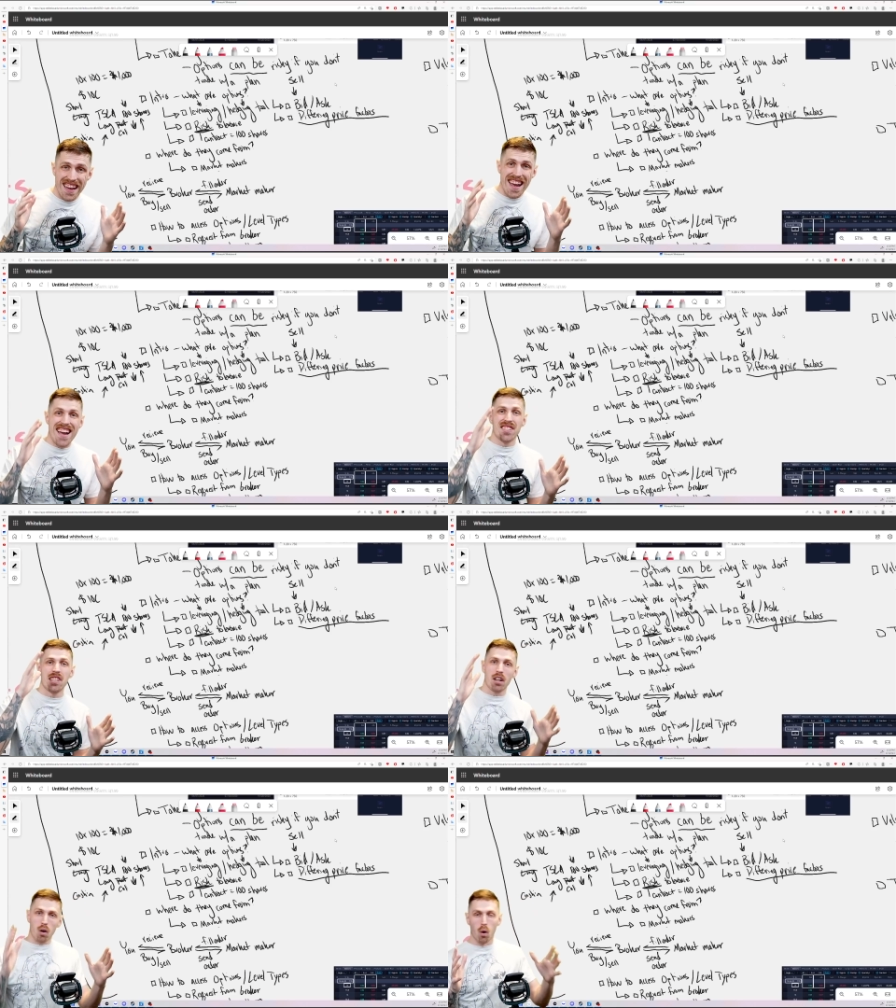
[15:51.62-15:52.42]
as
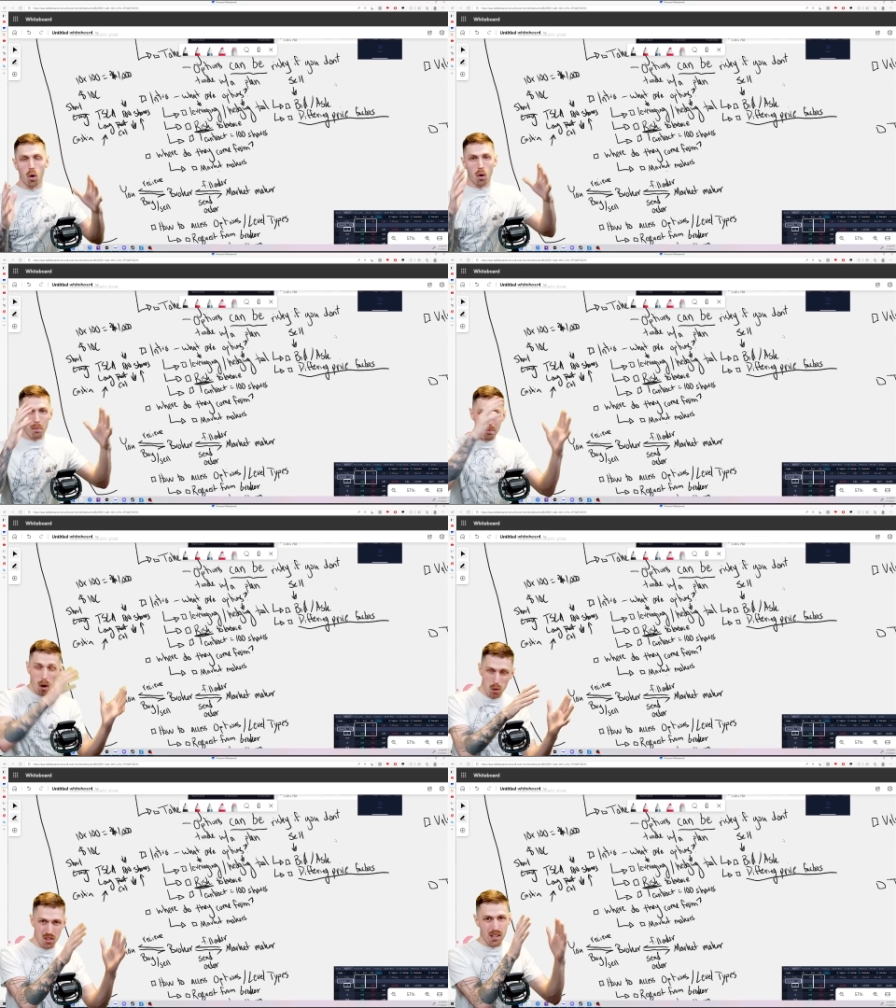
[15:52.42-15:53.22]
a whole,
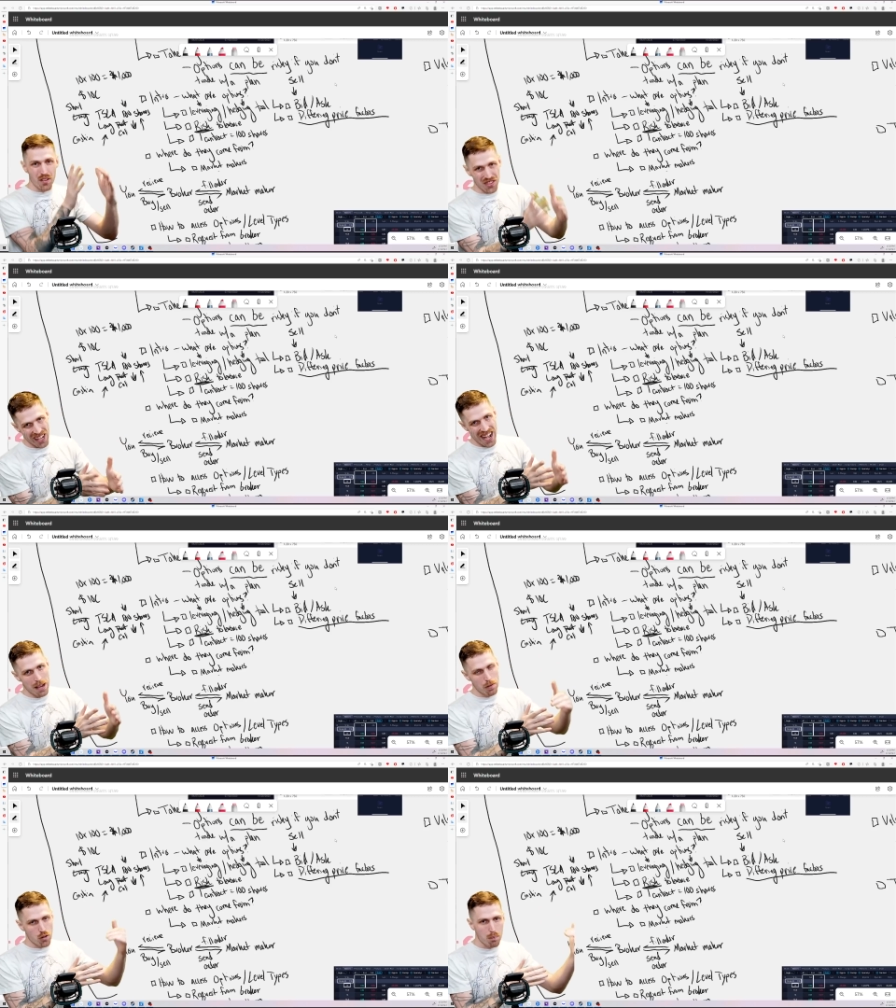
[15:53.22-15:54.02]
most of the
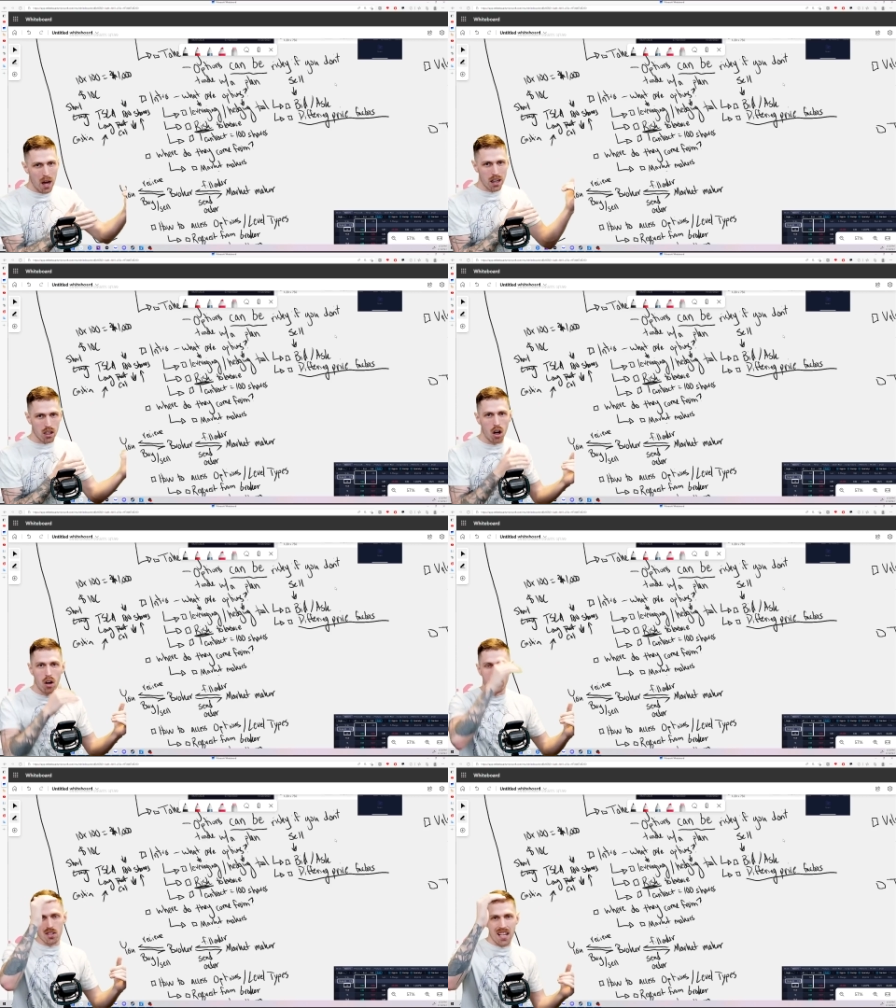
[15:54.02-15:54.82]
time, if you bought a call
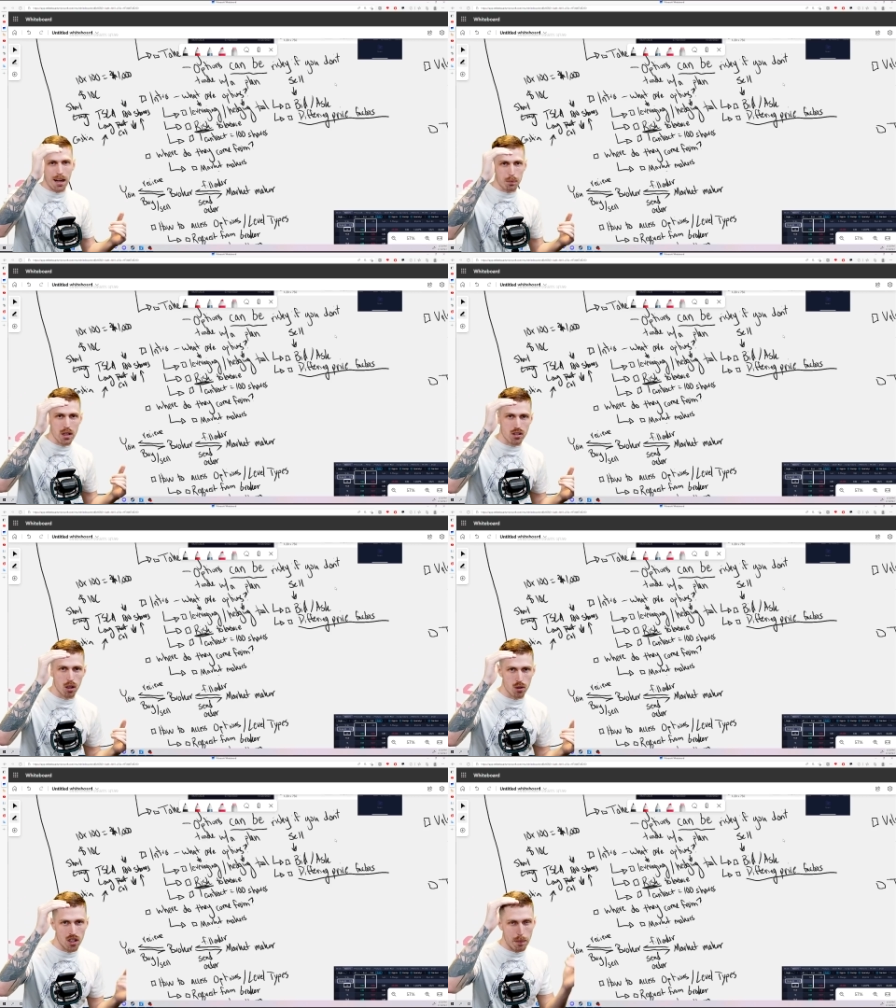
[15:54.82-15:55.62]
and the stock price
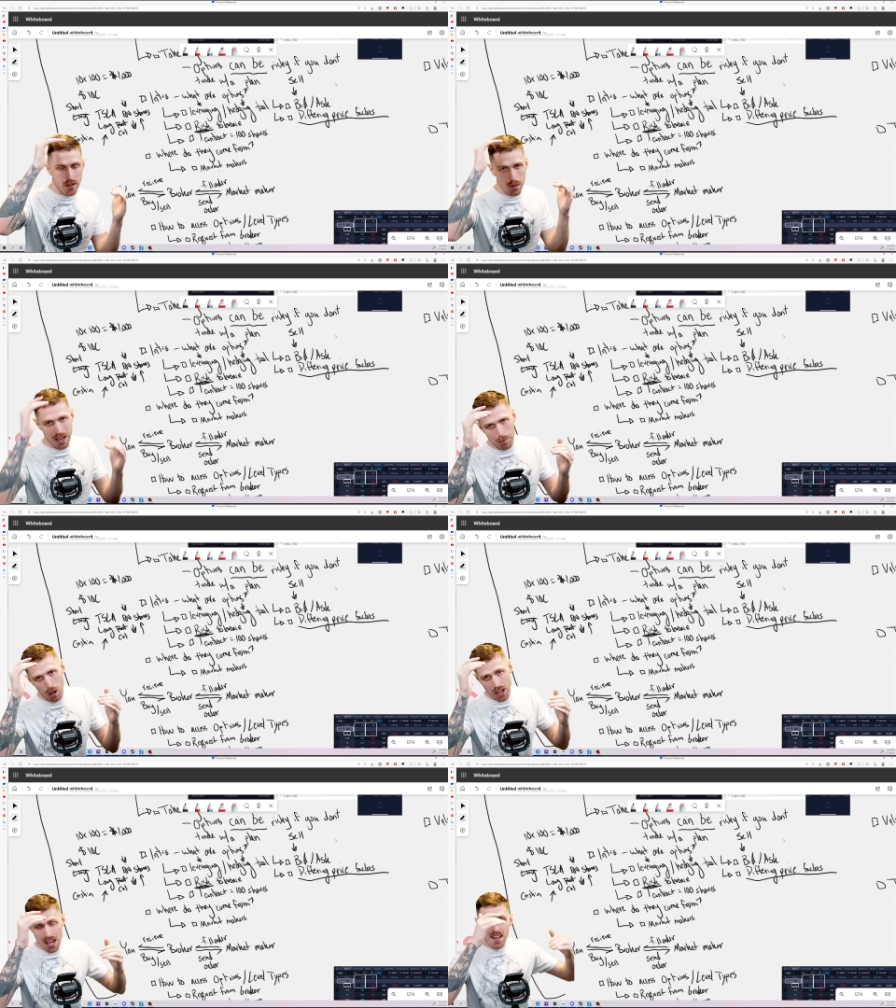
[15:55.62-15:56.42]
goes up, then you make
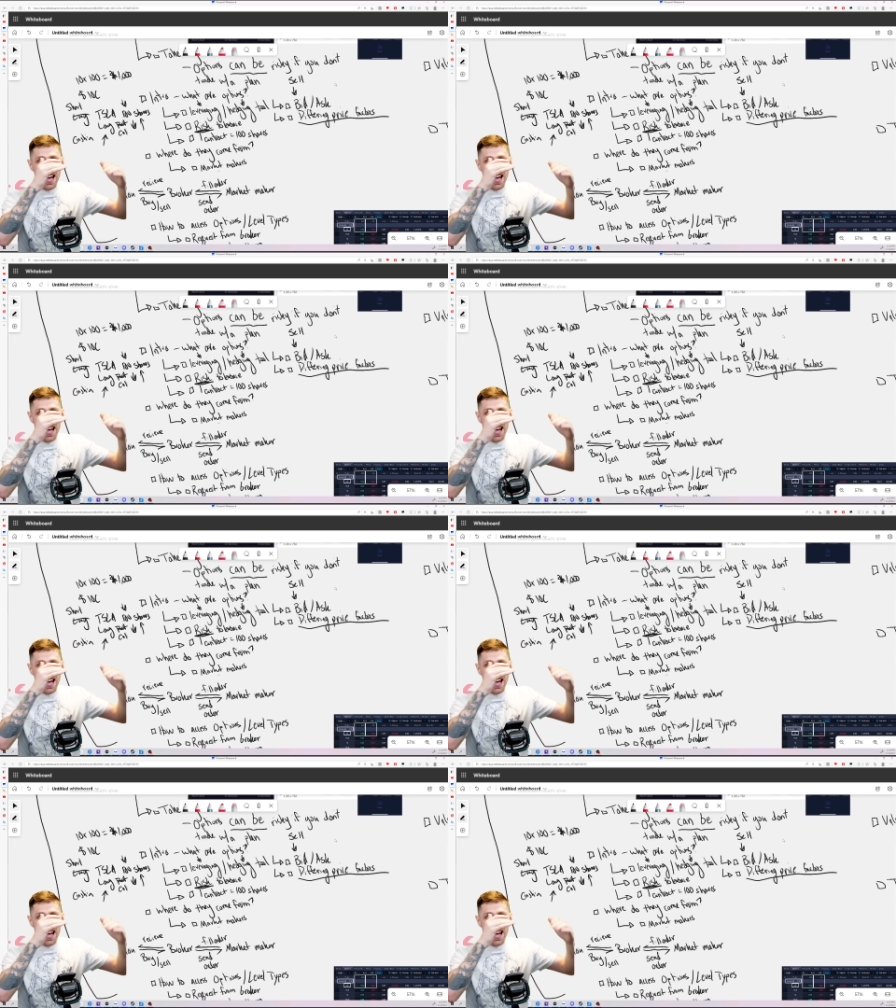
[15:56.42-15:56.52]
money.